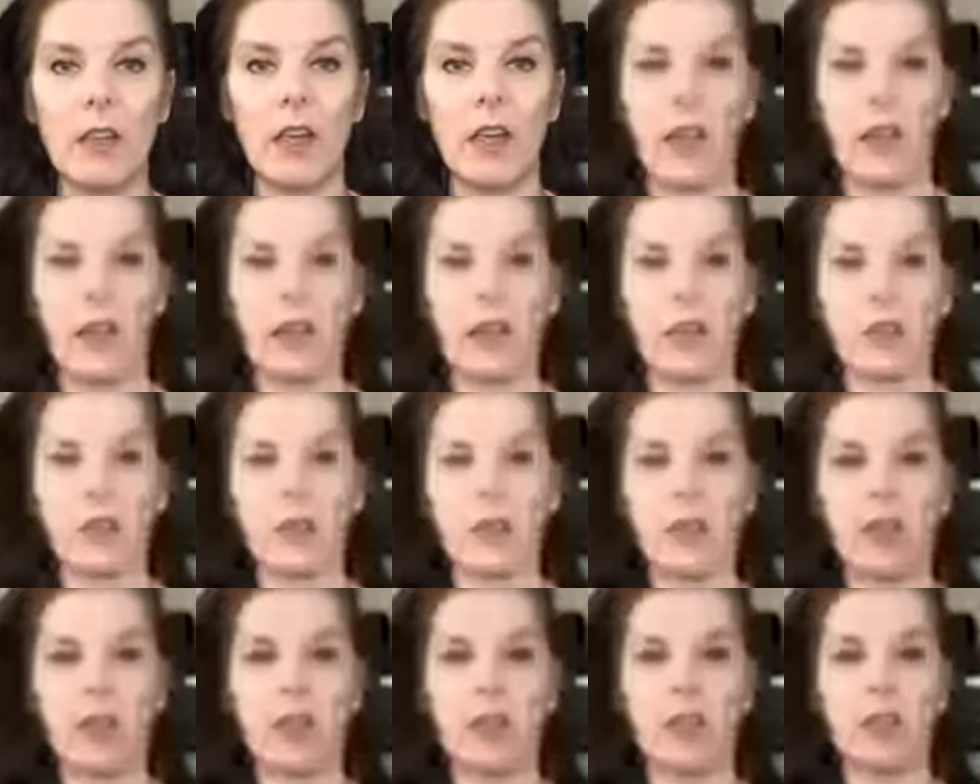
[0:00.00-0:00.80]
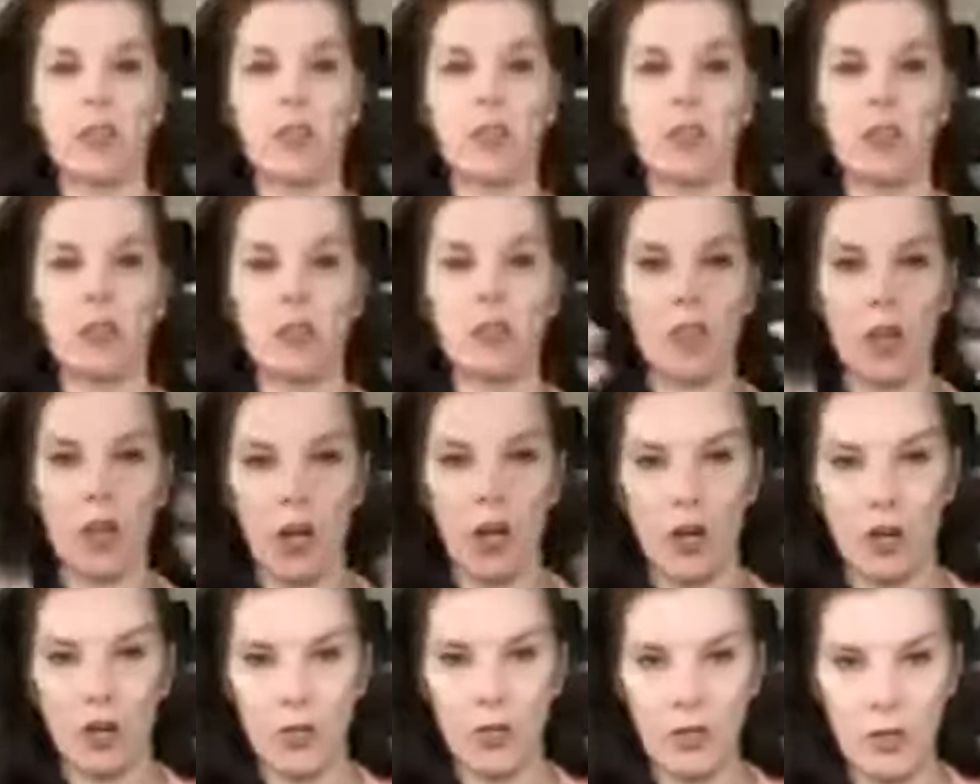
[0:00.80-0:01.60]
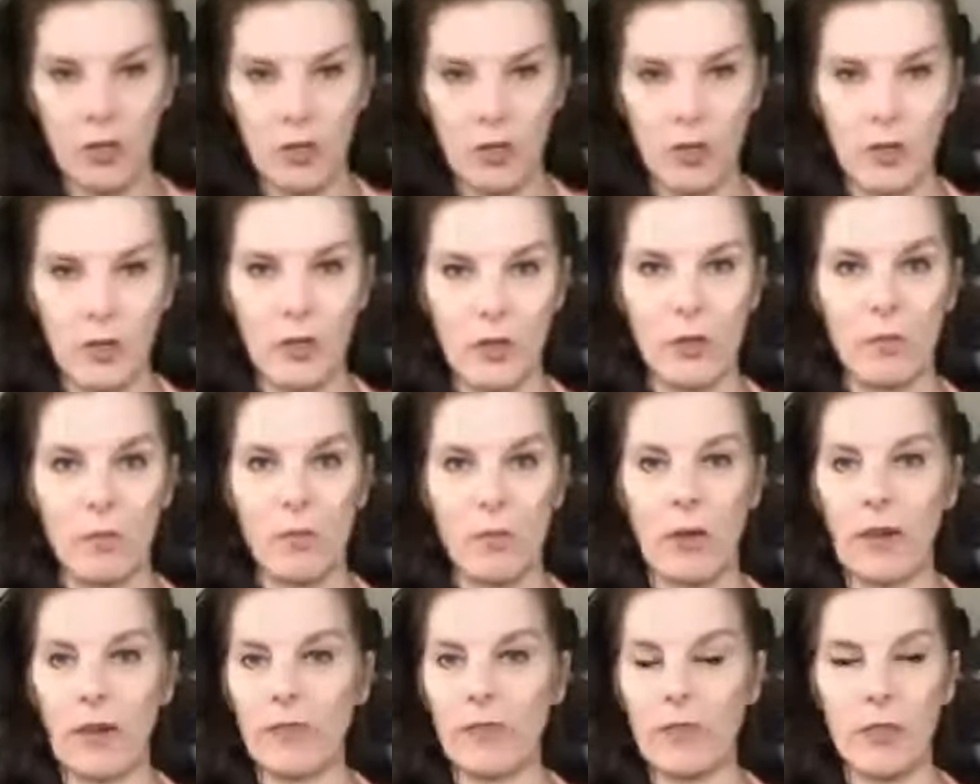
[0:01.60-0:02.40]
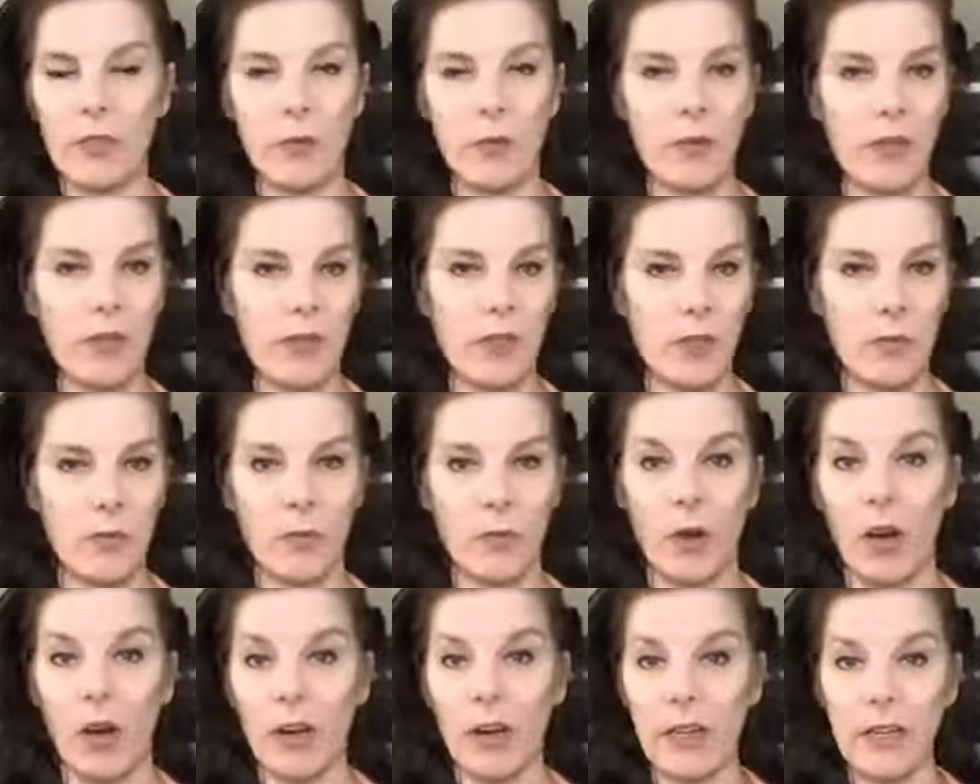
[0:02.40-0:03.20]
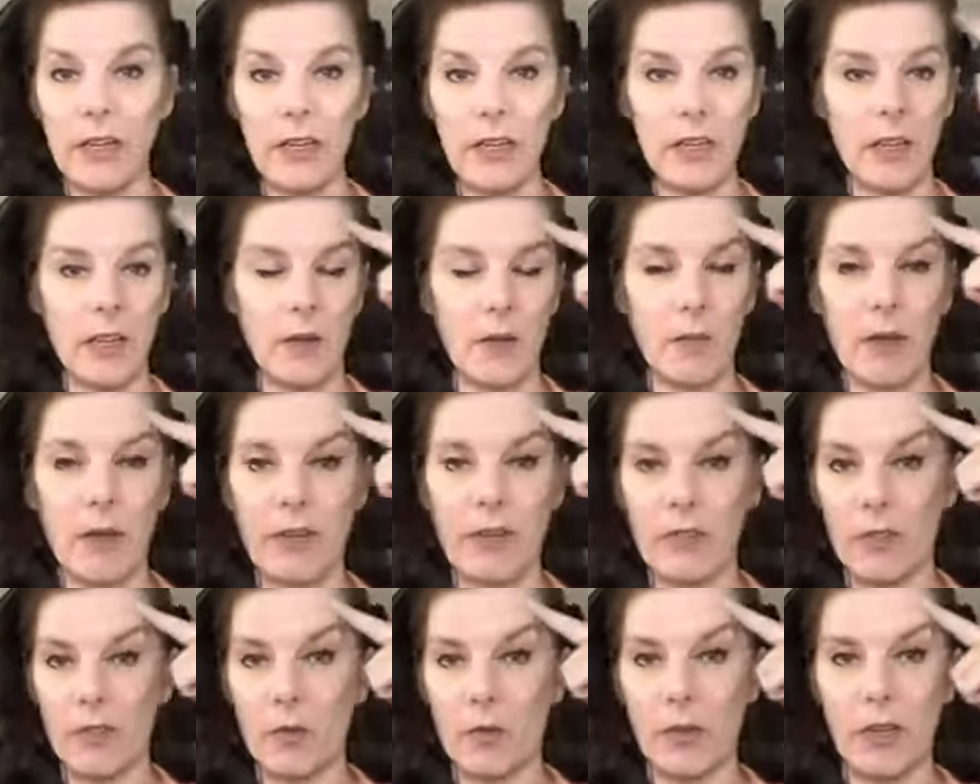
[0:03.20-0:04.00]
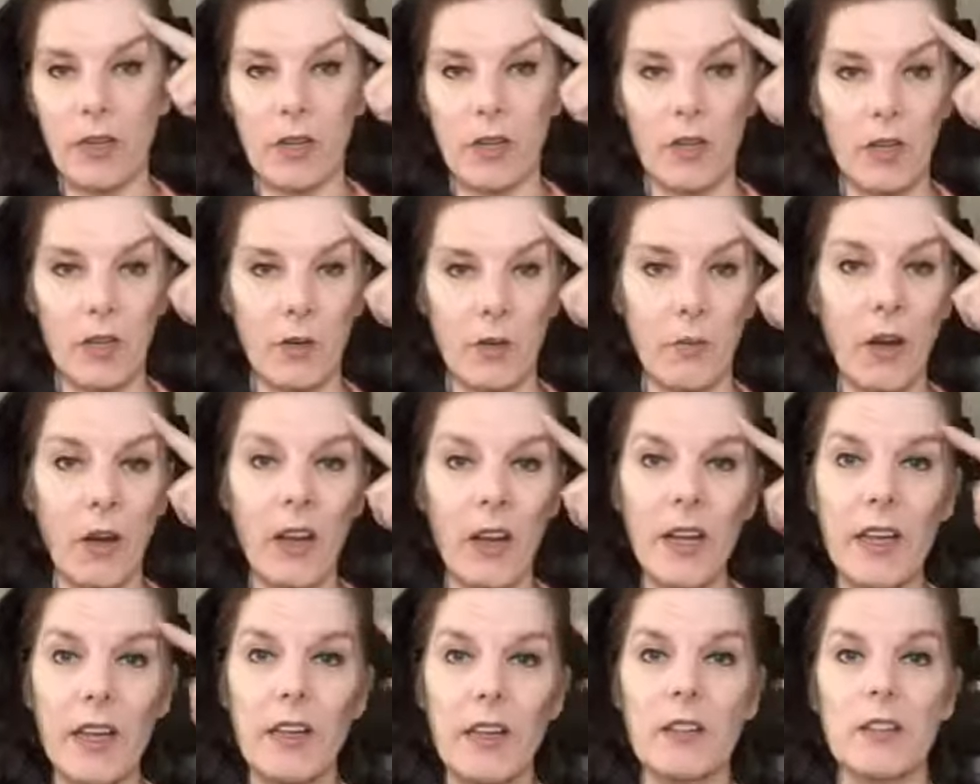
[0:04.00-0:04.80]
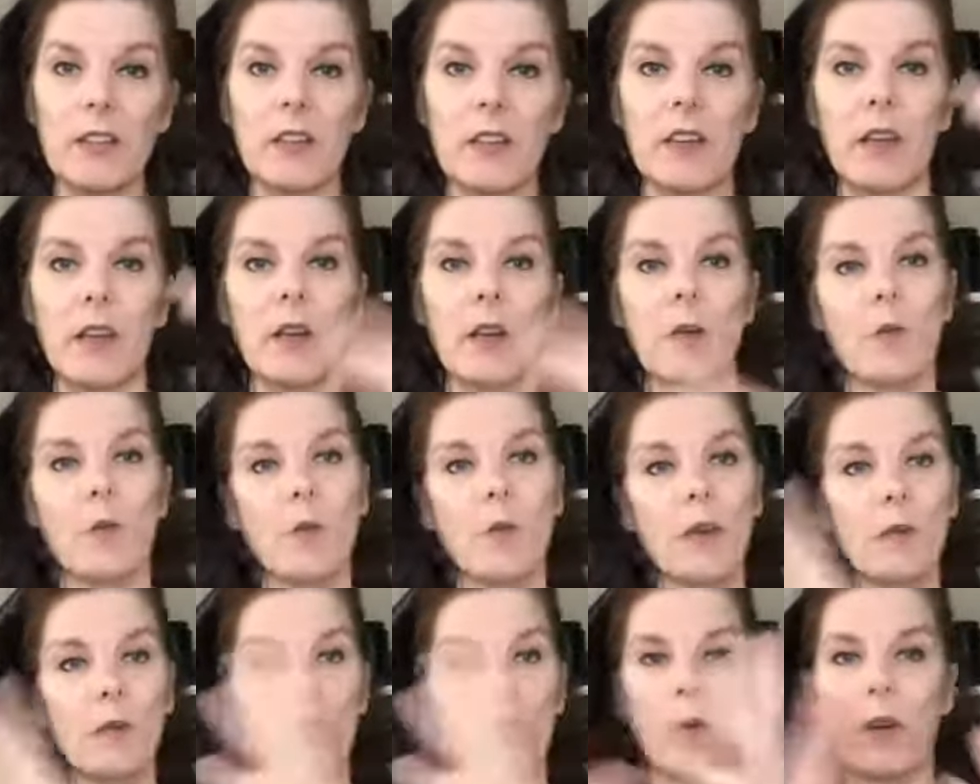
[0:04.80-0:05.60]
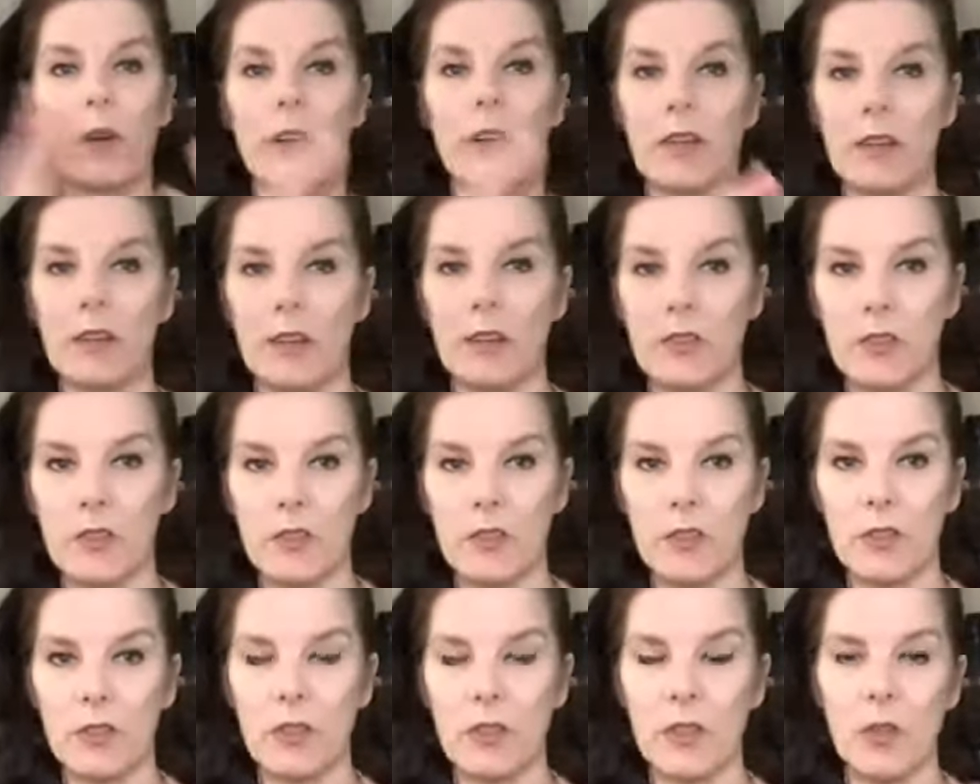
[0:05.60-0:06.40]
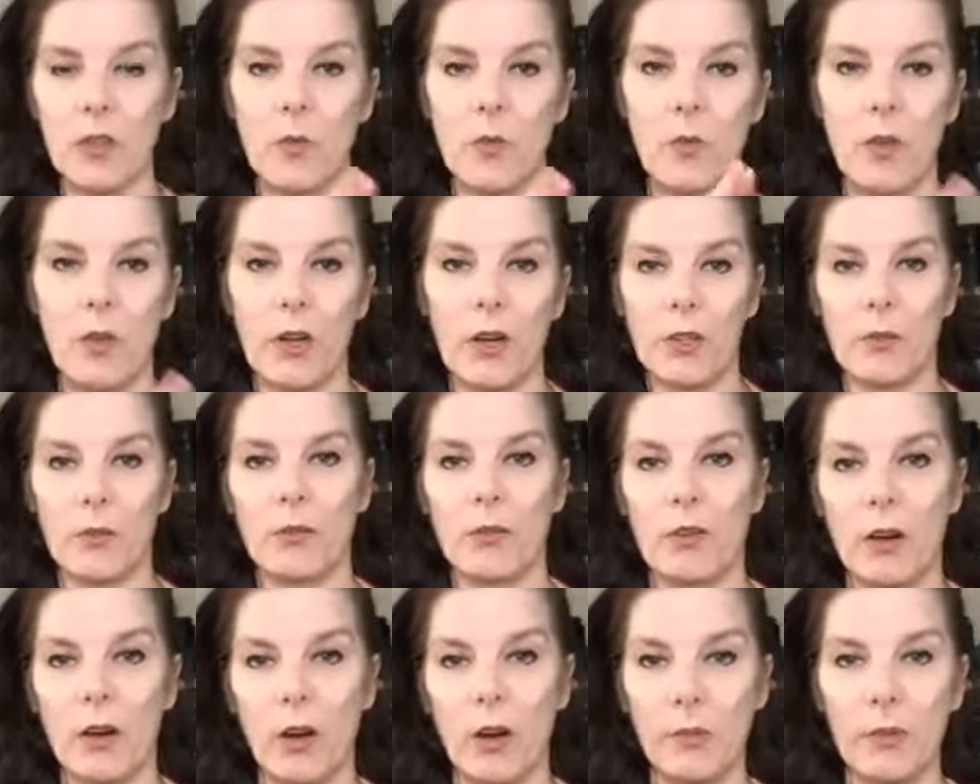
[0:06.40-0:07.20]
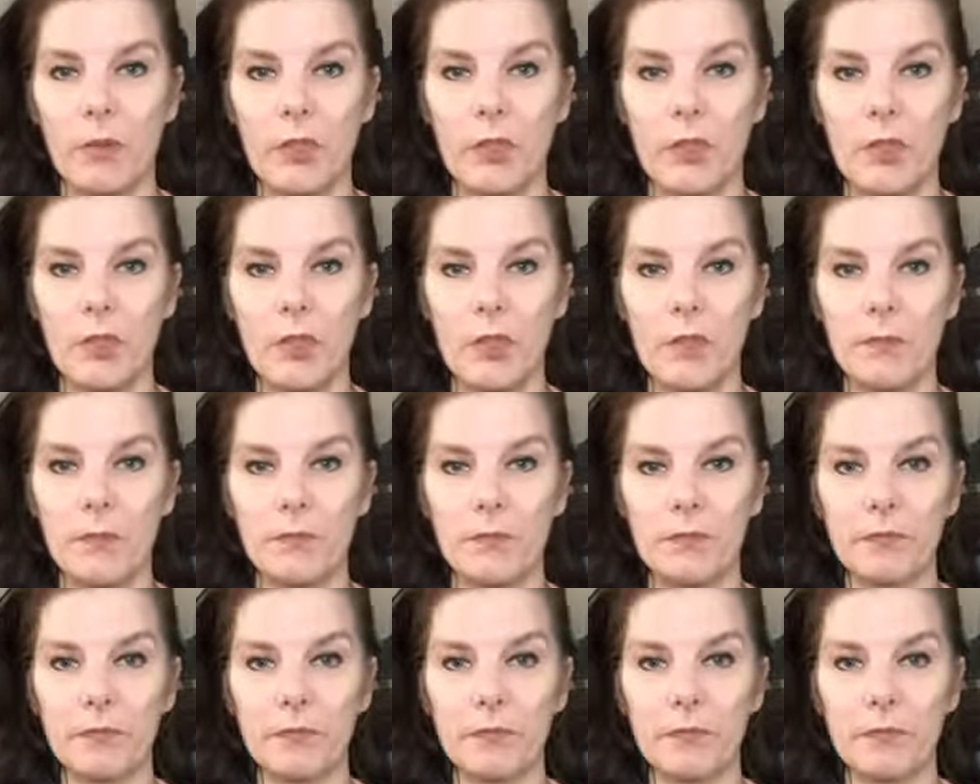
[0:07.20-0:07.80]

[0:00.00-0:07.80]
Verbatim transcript: and you need to charge whatever's going in your body and whatever's going in your mind with what it is you want to accomplish